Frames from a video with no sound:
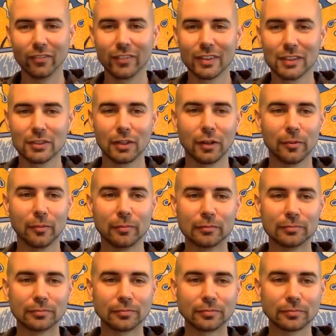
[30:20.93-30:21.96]
So
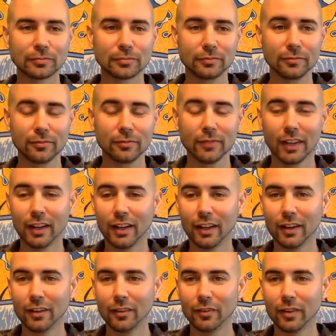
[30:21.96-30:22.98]

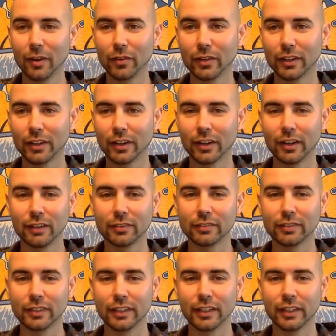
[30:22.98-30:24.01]
I want to cut off
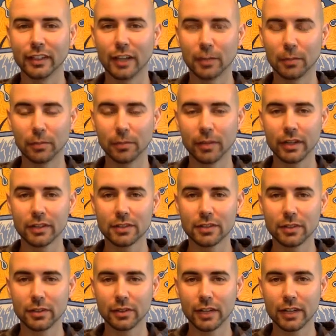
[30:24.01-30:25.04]
in a couple minutes.
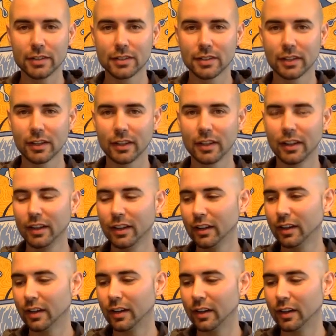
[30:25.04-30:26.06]
The last thing
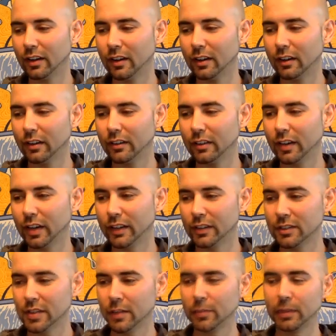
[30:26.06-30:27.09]
on the
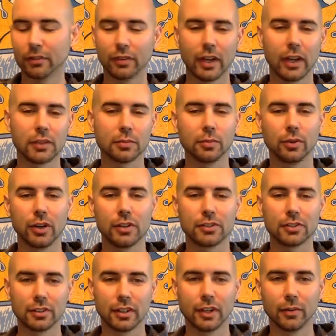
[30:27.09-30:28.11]
topic of
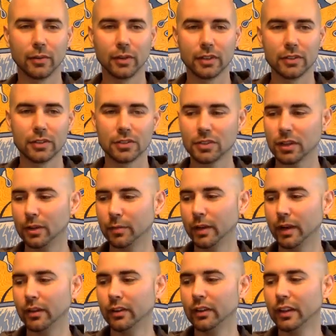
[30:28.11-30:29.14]
exploration that I wanted to share
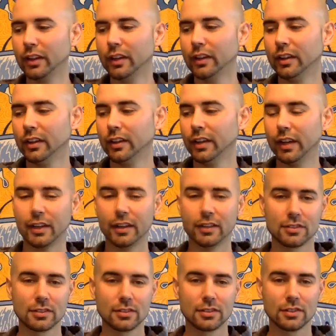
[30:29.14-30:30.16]
about
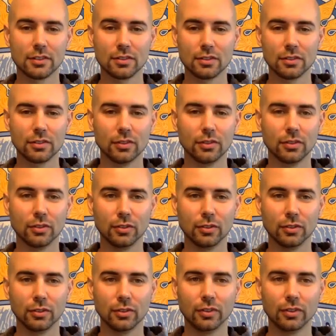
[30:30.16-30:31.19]
has to
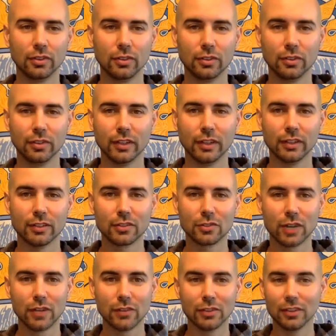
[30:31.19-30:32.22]
do with
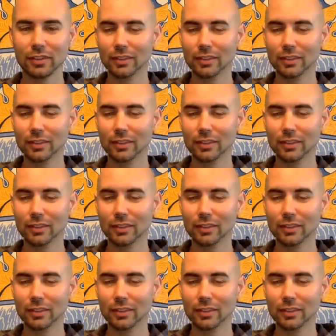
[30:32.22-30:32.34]
travel.